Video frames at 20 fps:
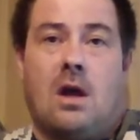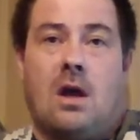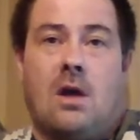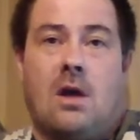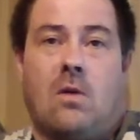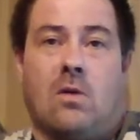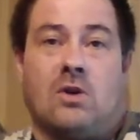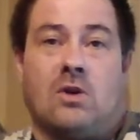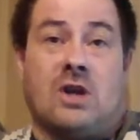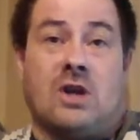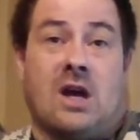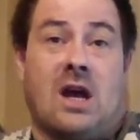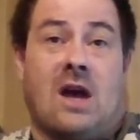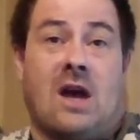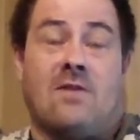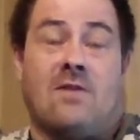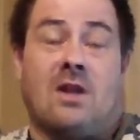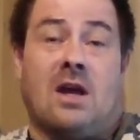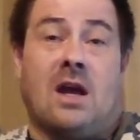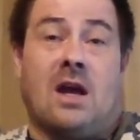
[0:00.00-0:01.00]
which I
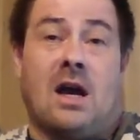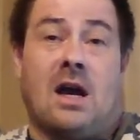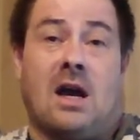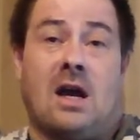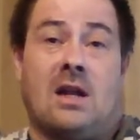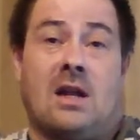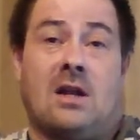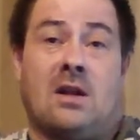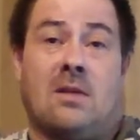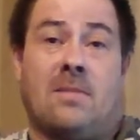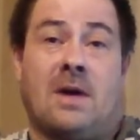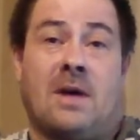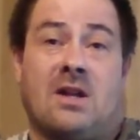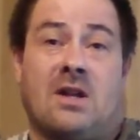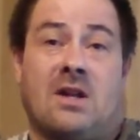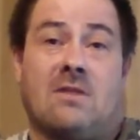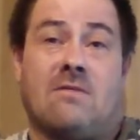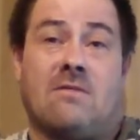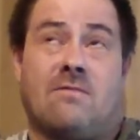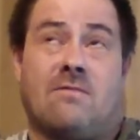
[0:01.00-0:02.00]
haven't had in
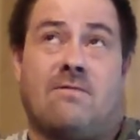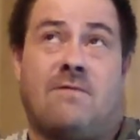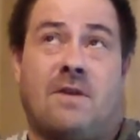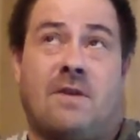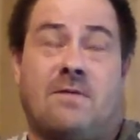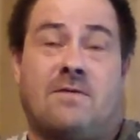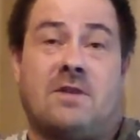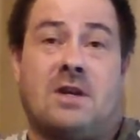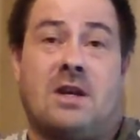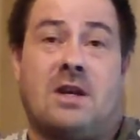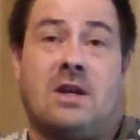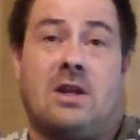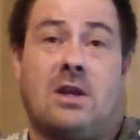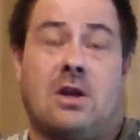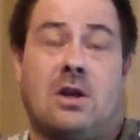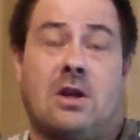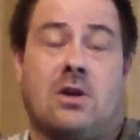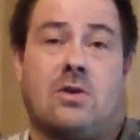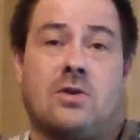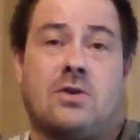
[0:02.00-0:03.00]
about 15
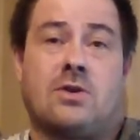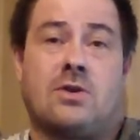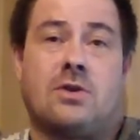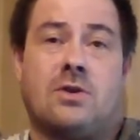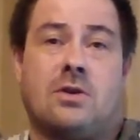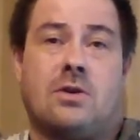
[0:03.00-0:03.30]
years